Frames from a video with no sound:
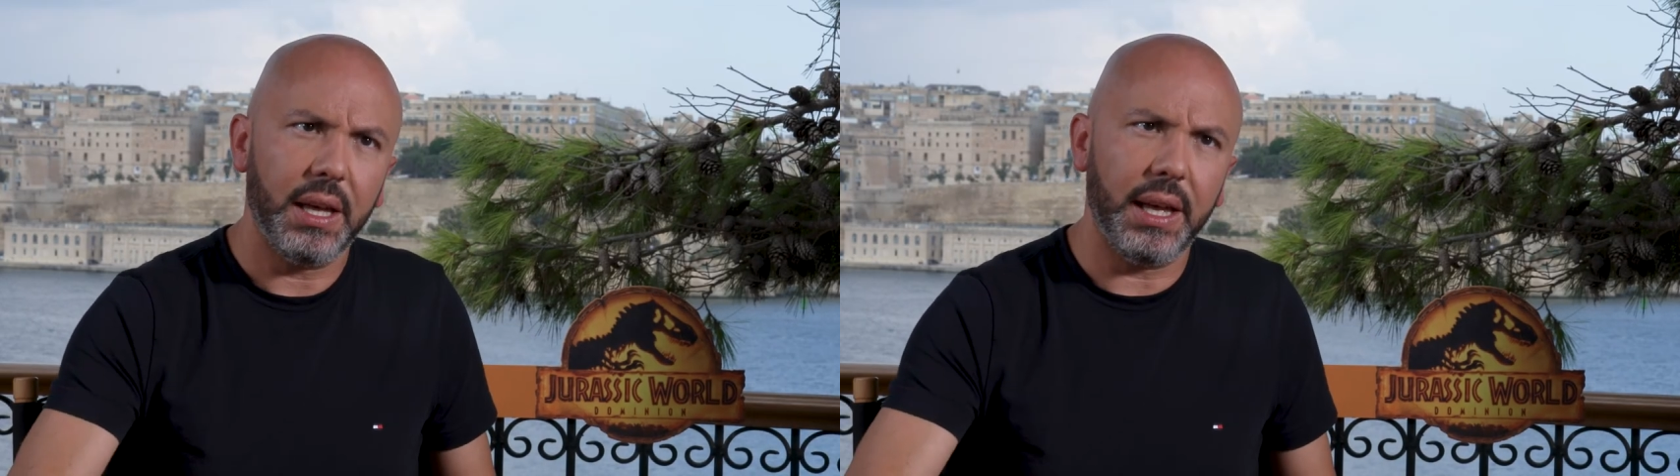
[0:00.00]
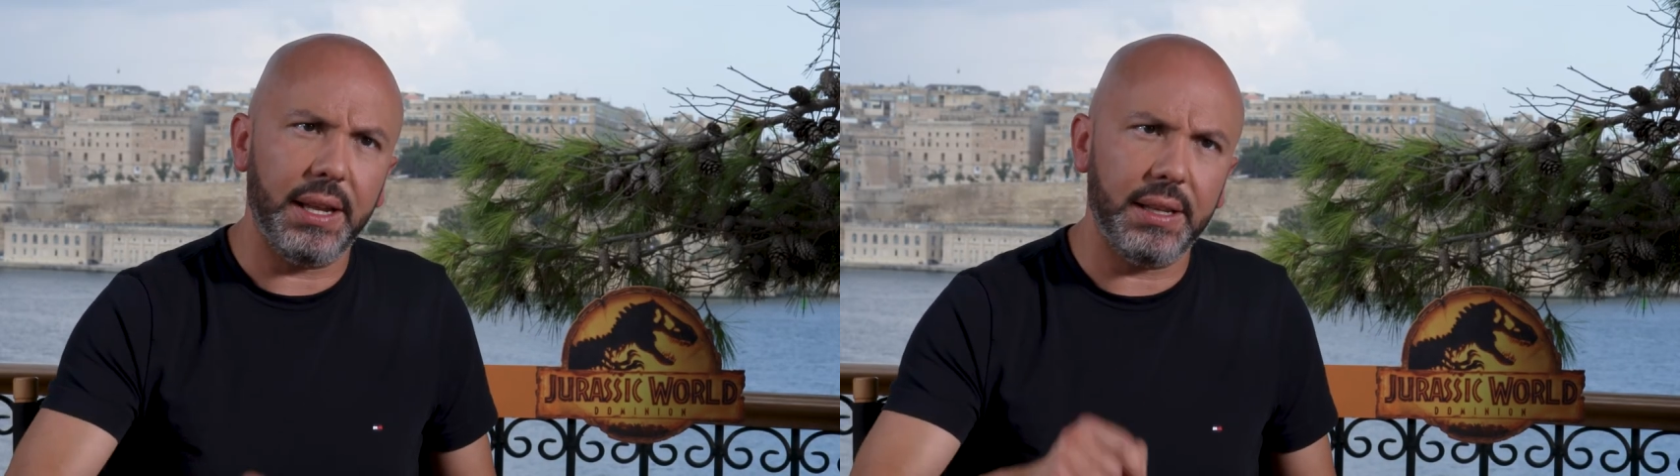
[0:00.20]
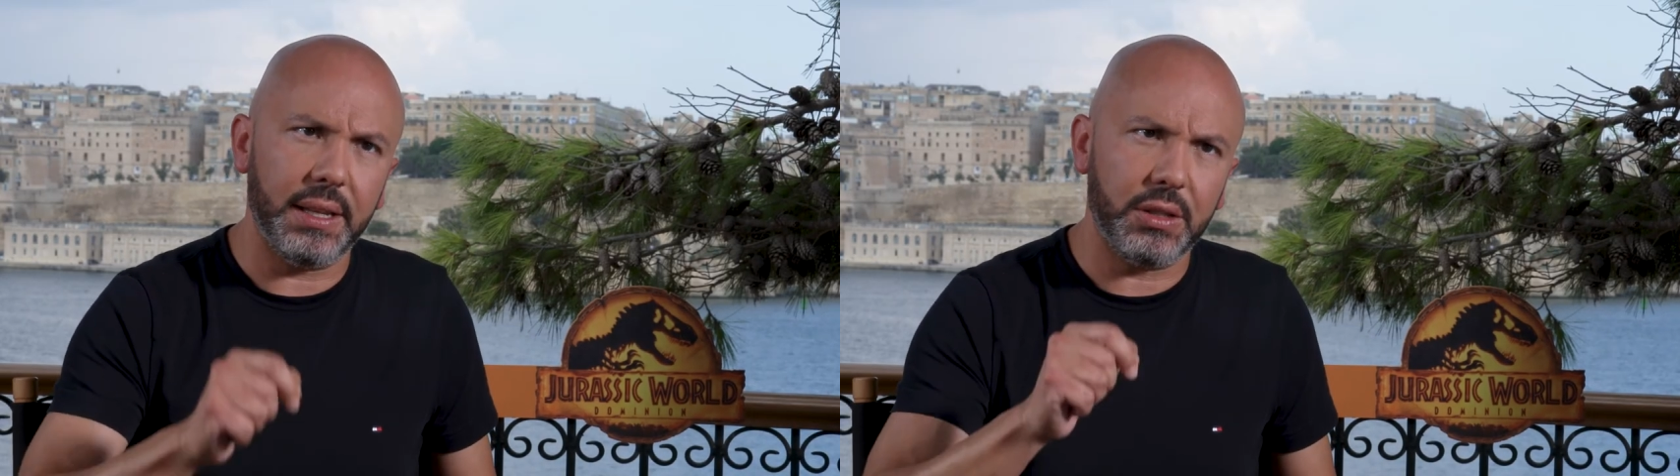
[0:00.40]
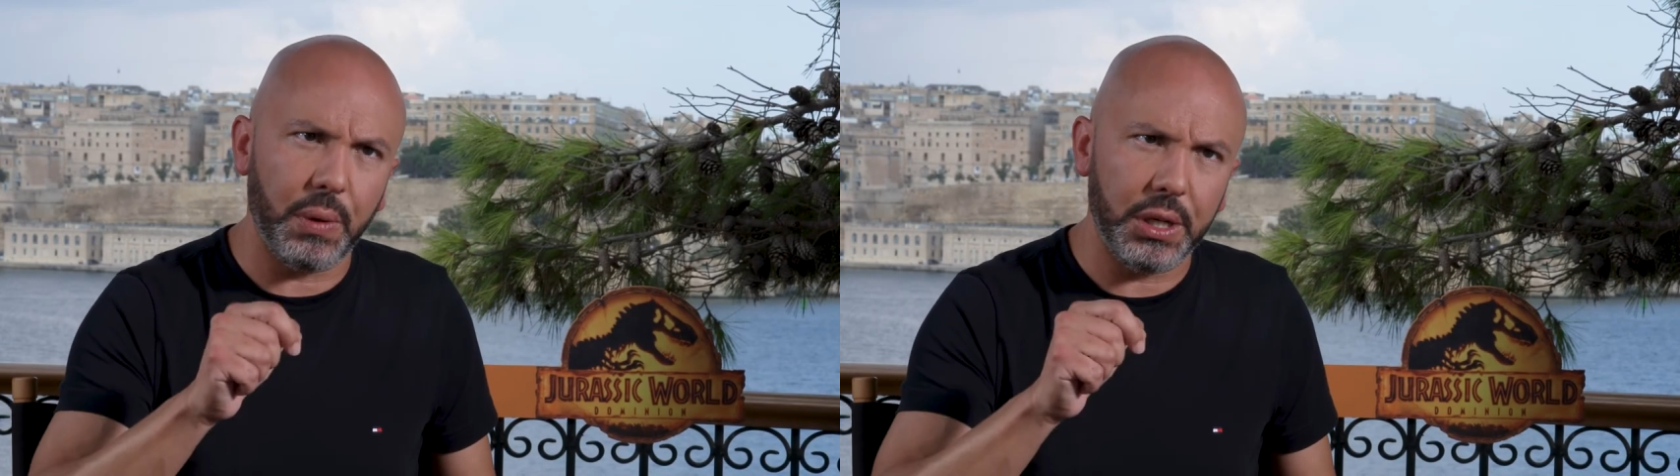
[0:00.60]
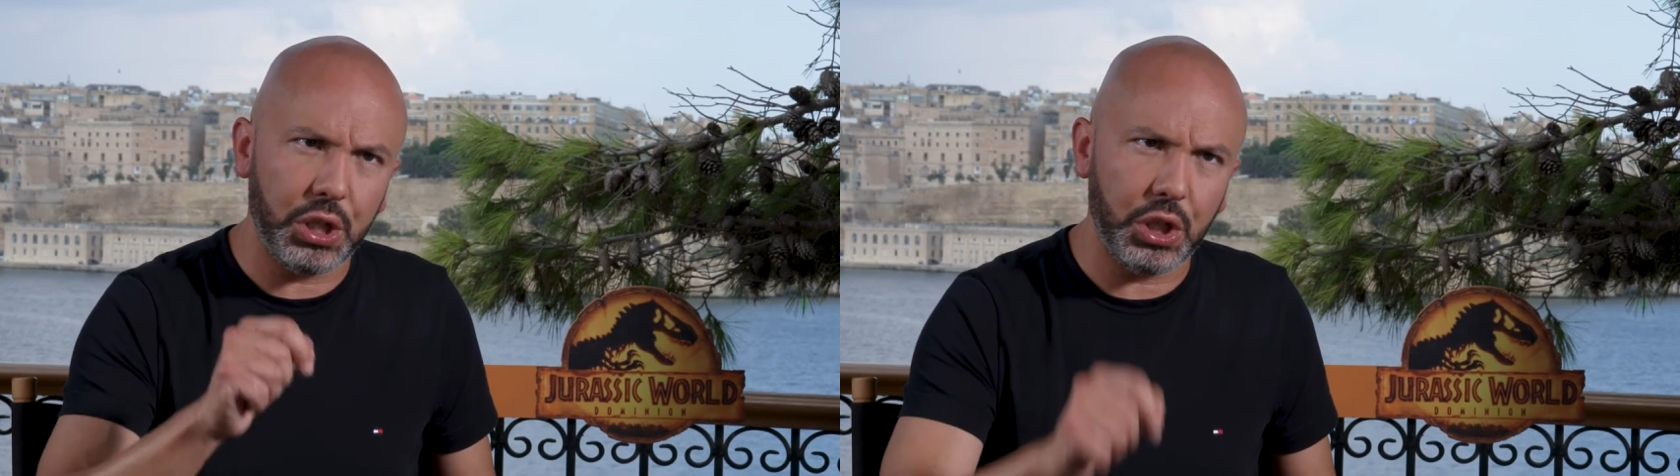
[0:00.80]
in to
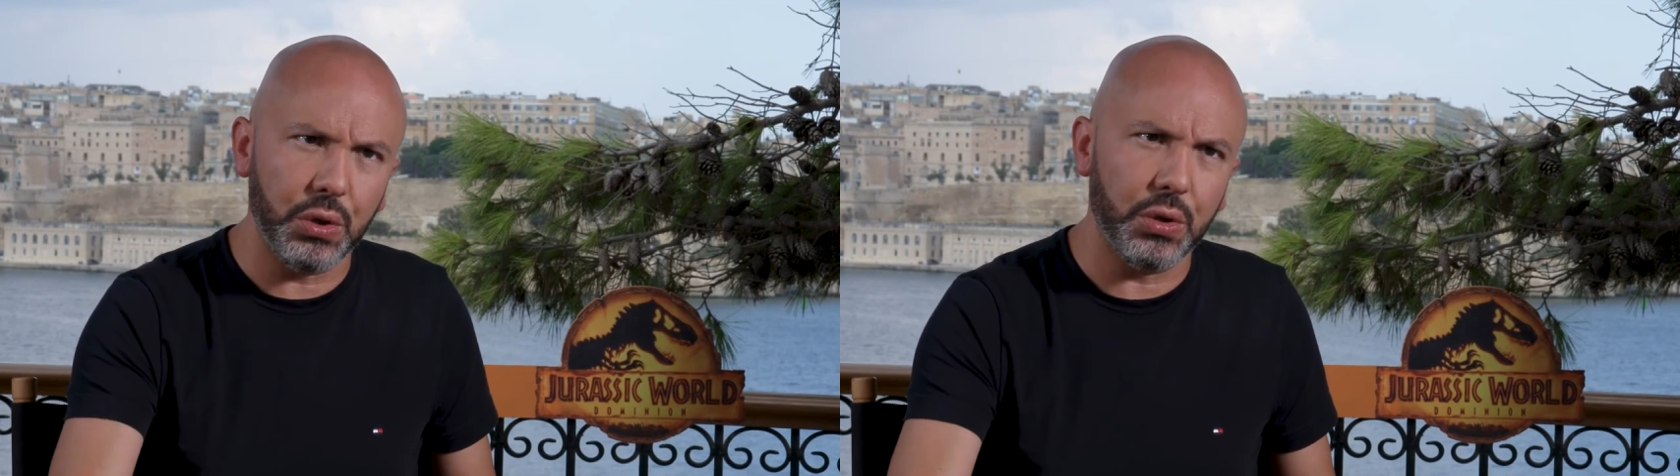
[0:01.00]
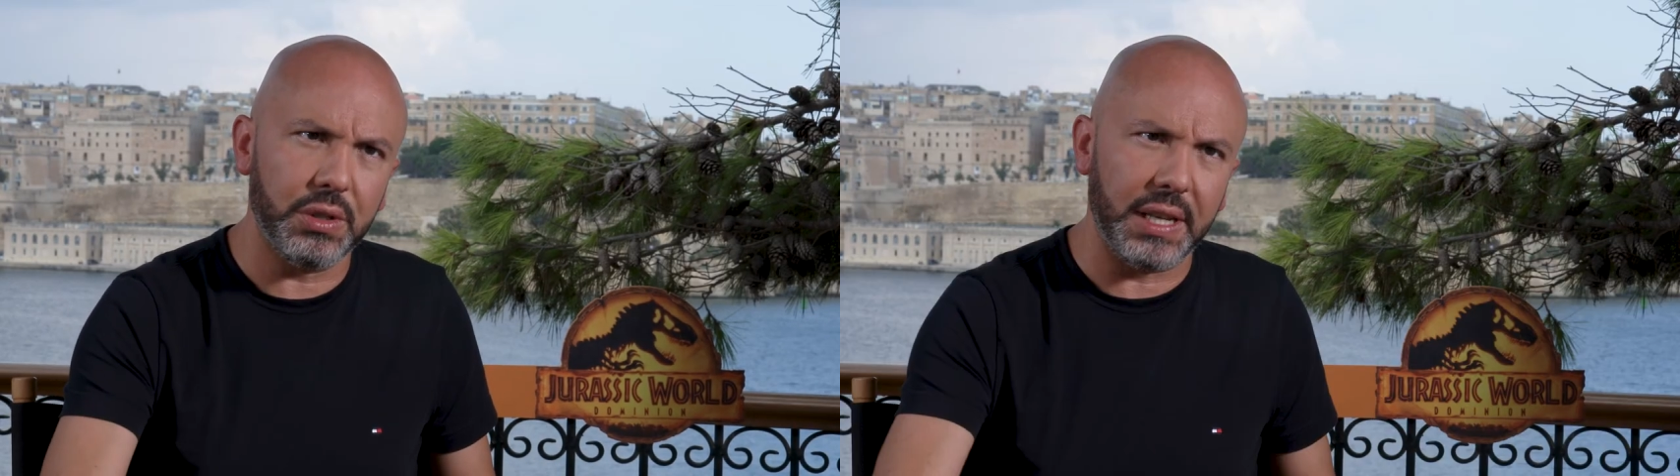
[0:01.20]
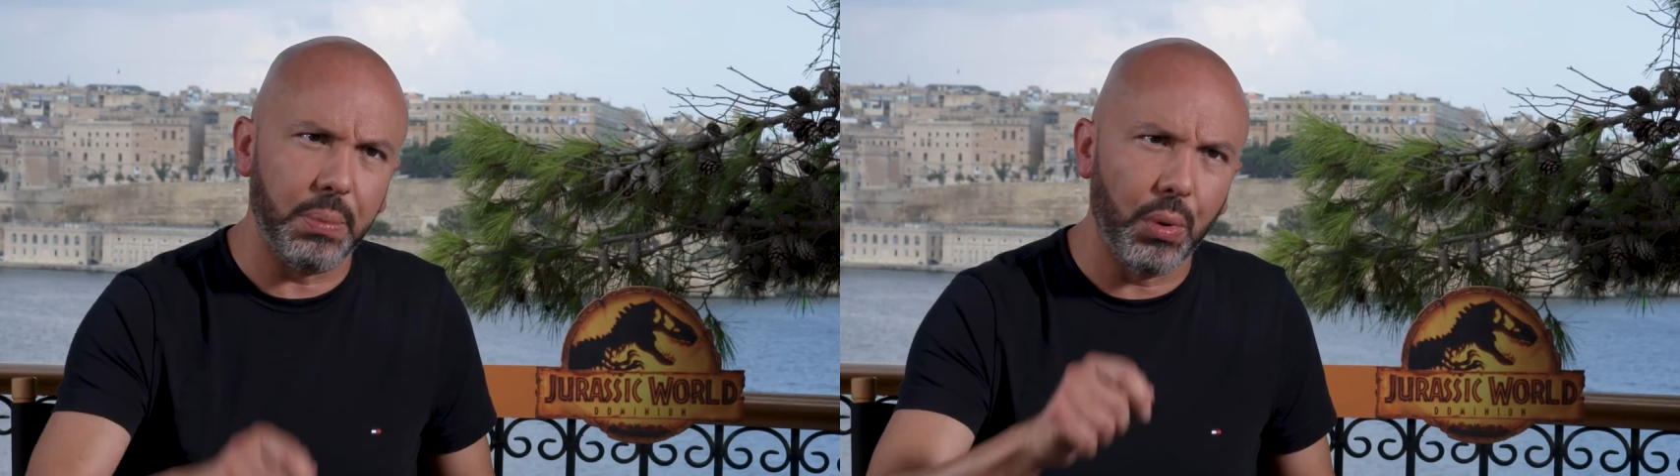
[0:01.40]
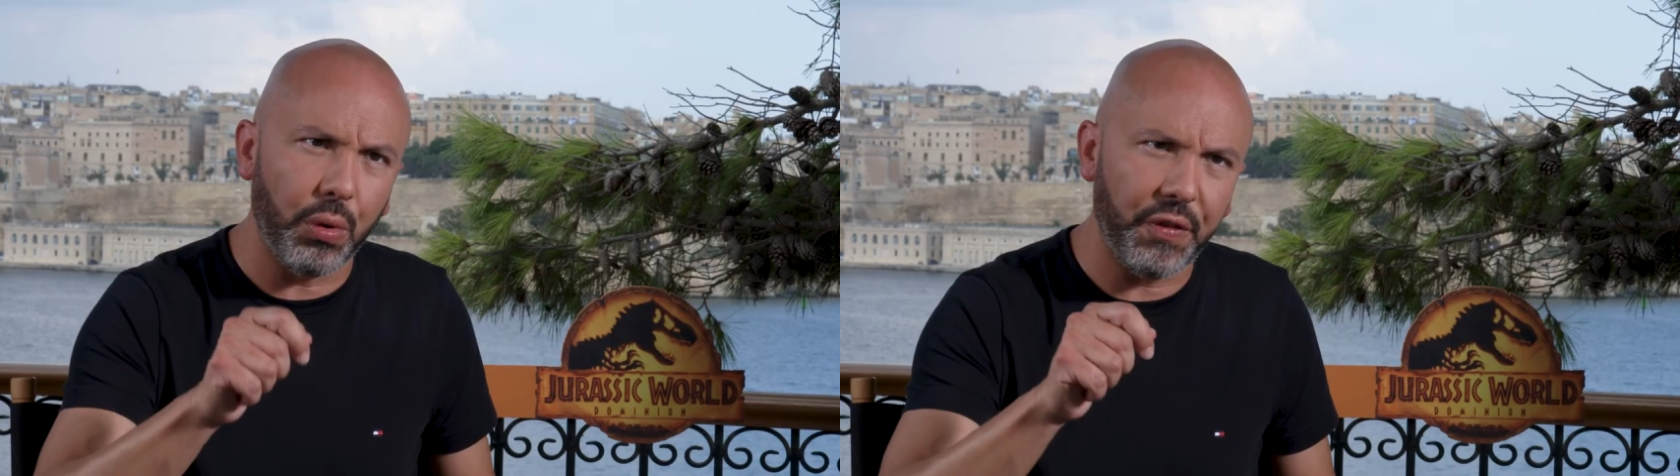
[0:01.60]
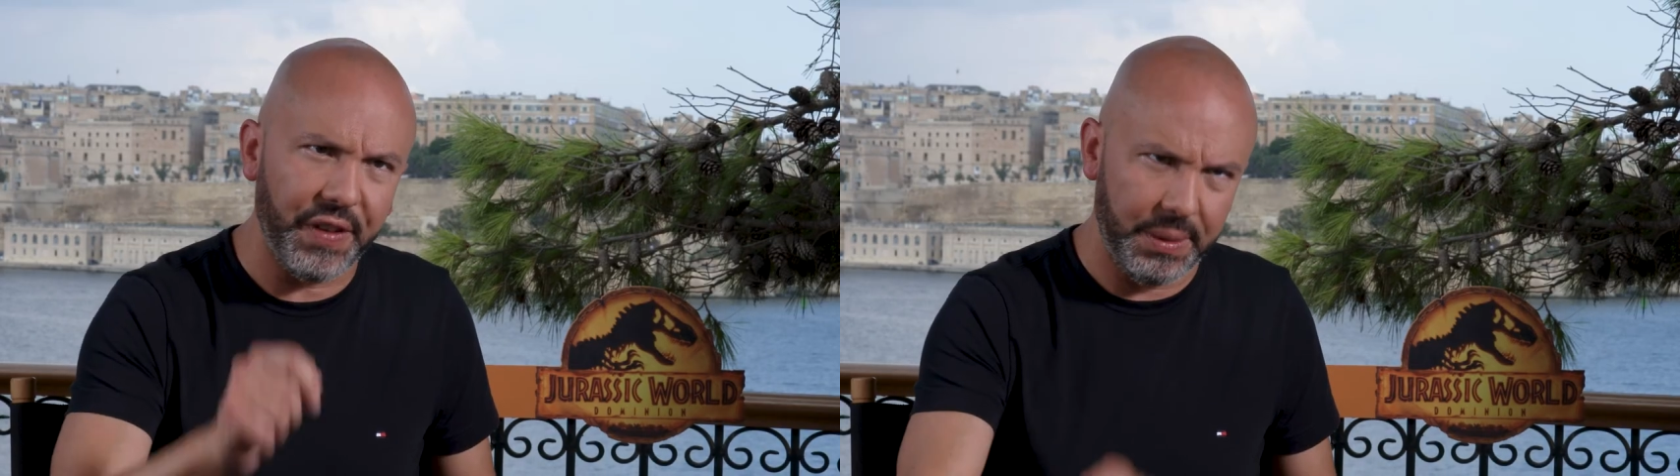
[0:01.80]
ensure that
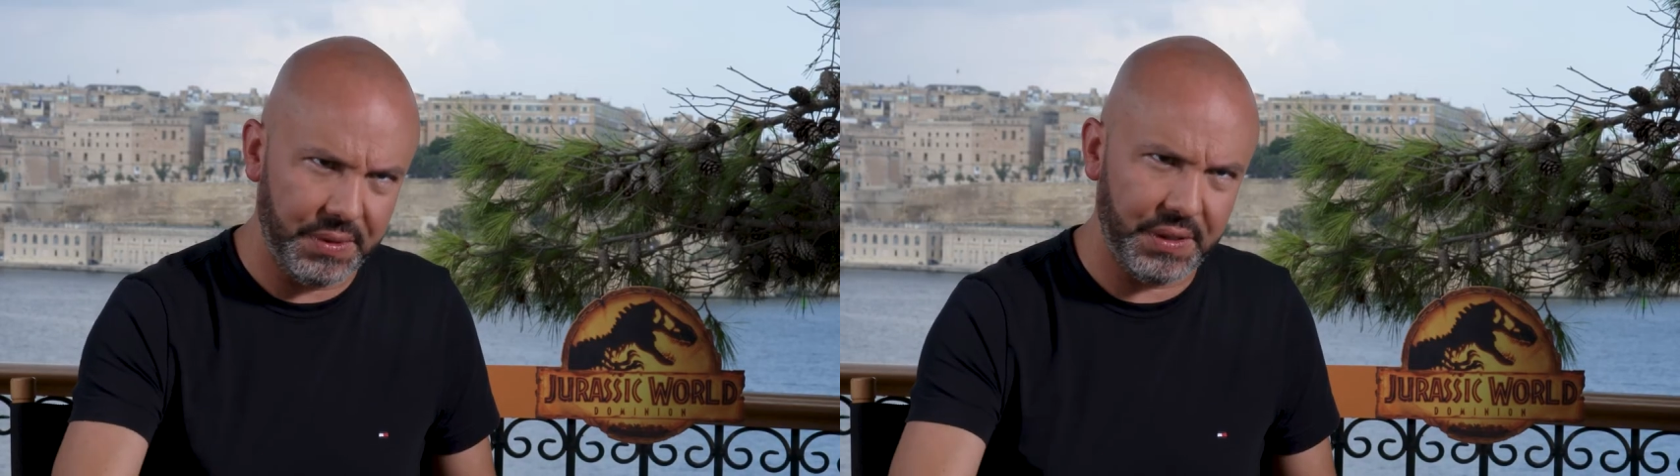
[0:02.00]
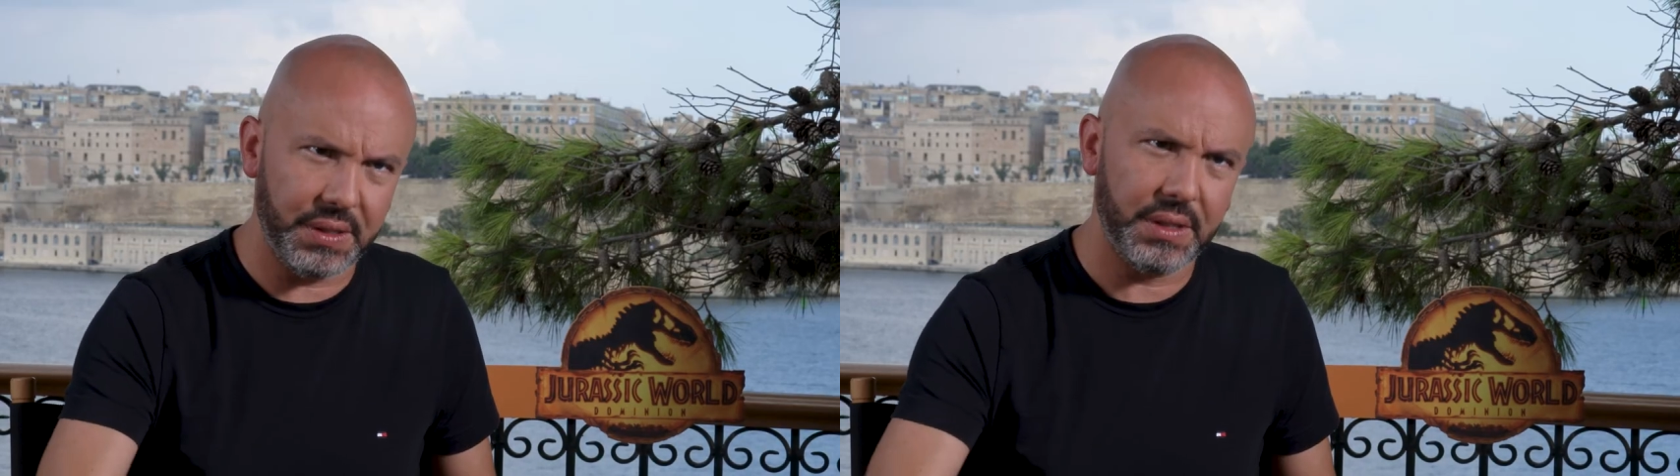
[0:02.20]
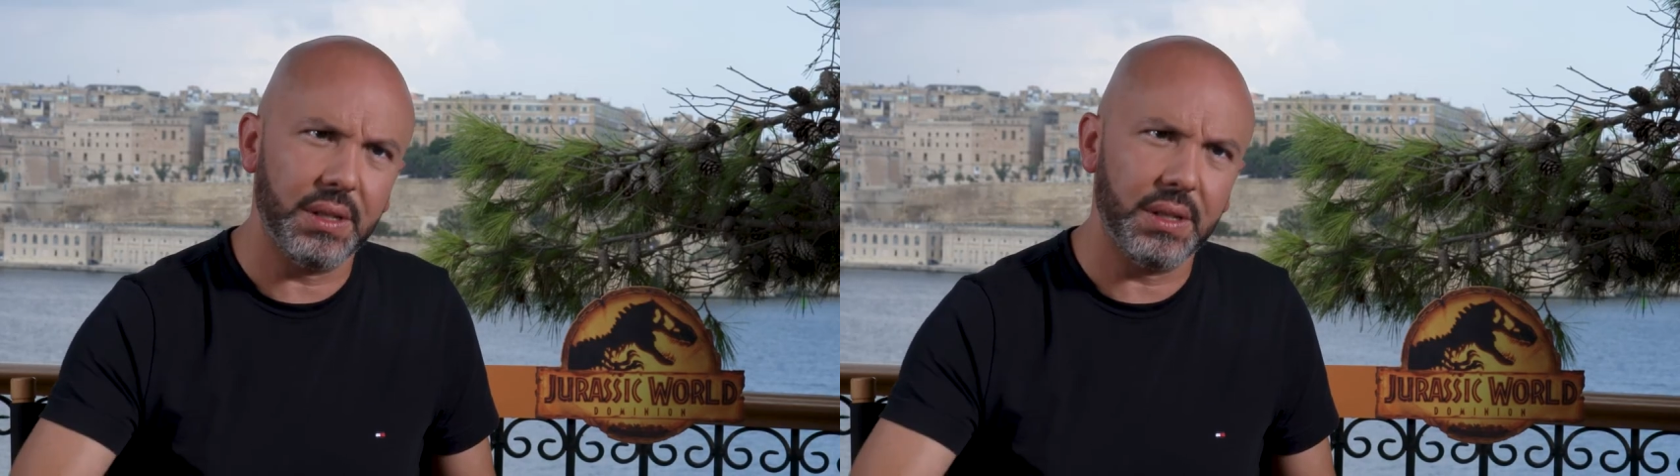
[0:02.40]
more films